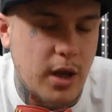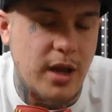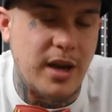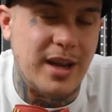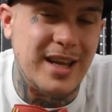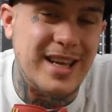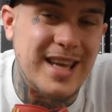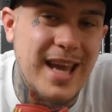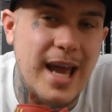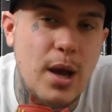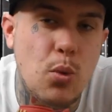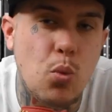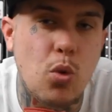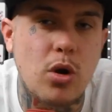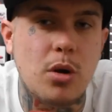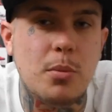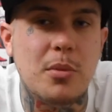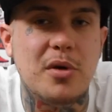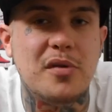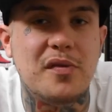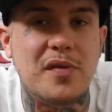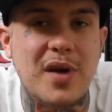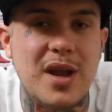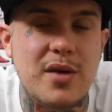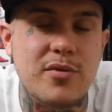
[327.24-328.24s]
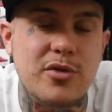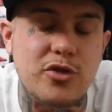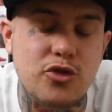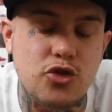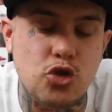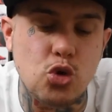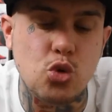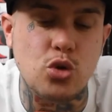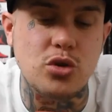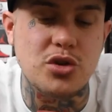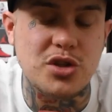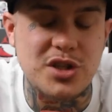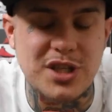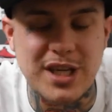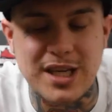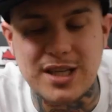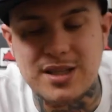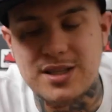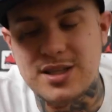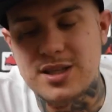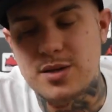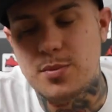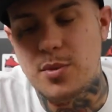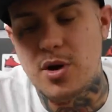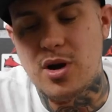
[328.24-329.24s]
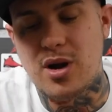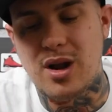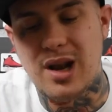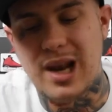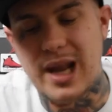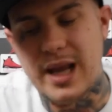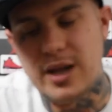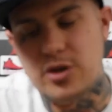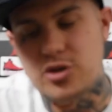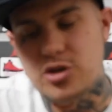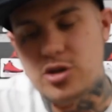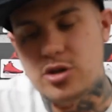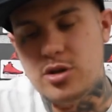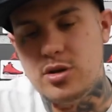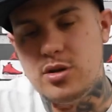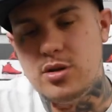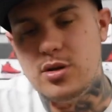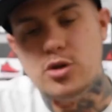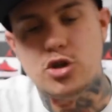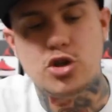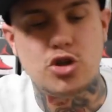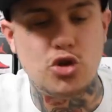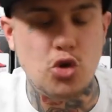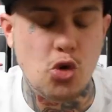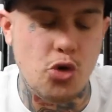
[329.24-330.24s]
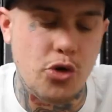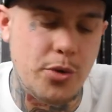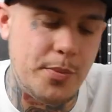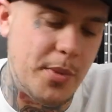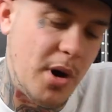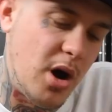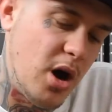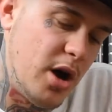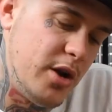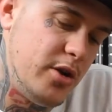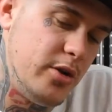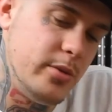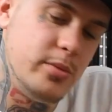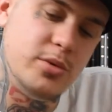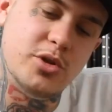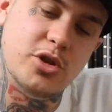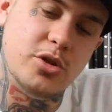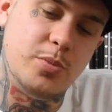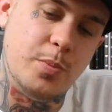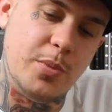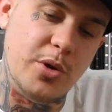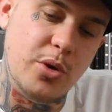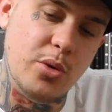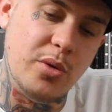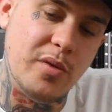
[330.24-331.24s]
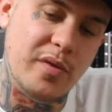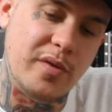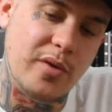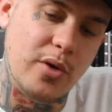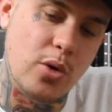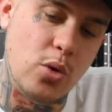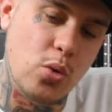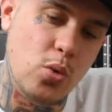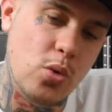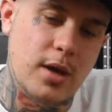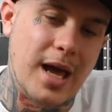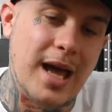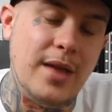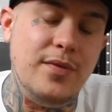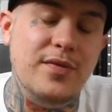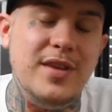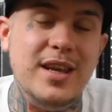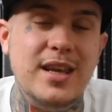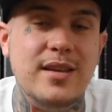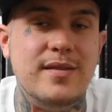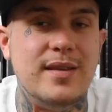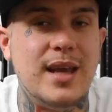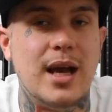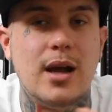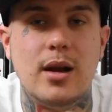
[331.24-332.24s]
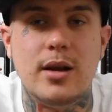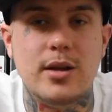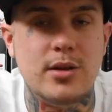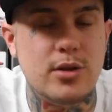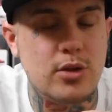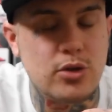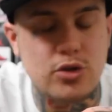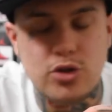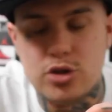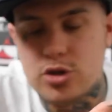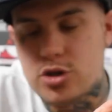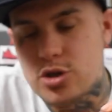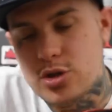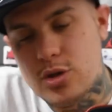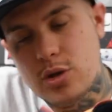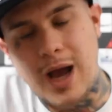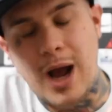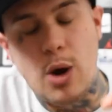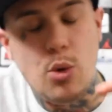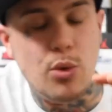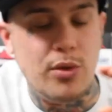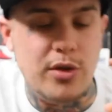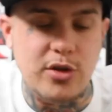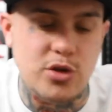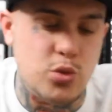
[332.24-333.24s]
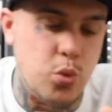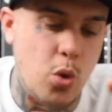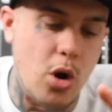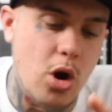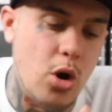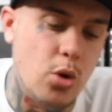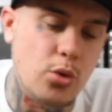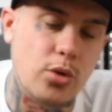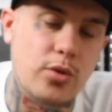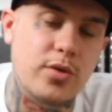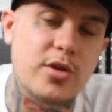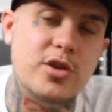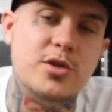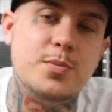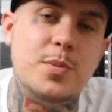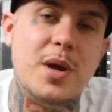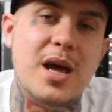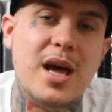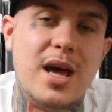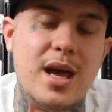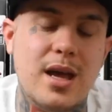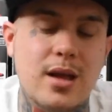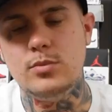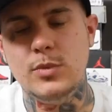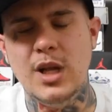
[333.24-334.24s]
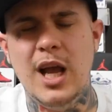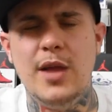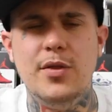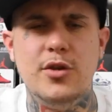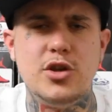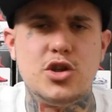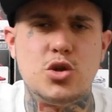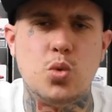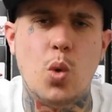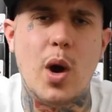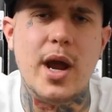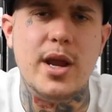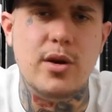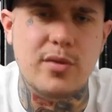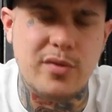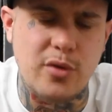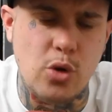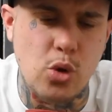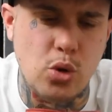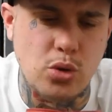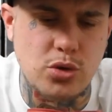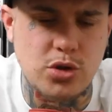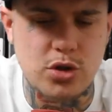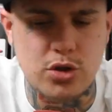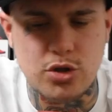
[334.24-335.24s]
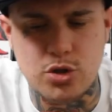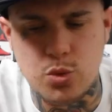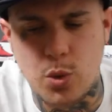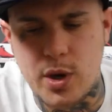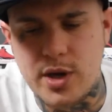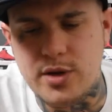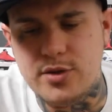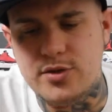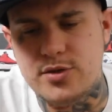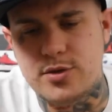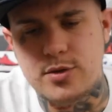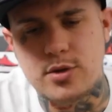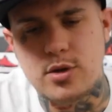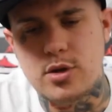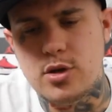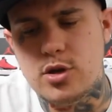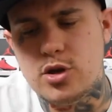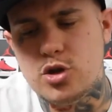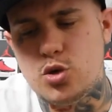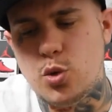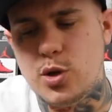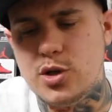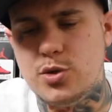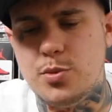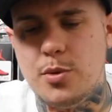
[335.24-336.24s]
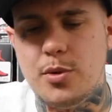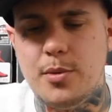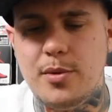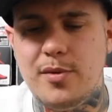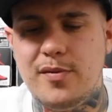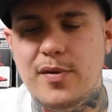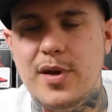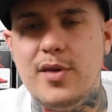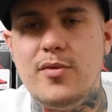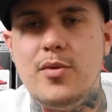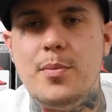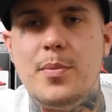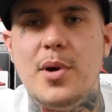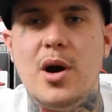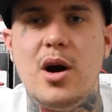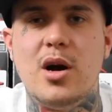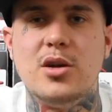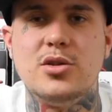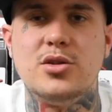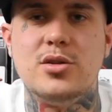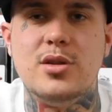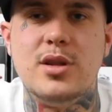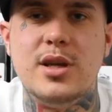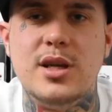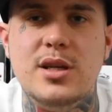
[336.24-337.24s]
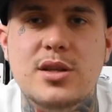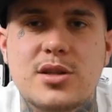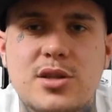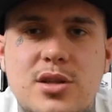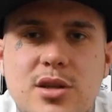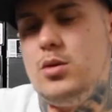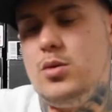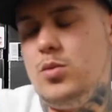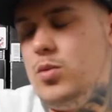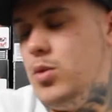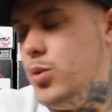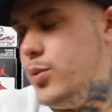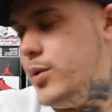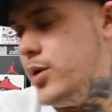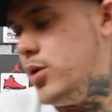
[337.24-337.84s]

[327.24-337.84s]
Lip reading: and again, one of my favourite Jordan 6s in my collection. Story behind them is just beautiful, and detailing are just out of this world on this pair. And the suede, of course, suede's one of my favourite parts of these. What we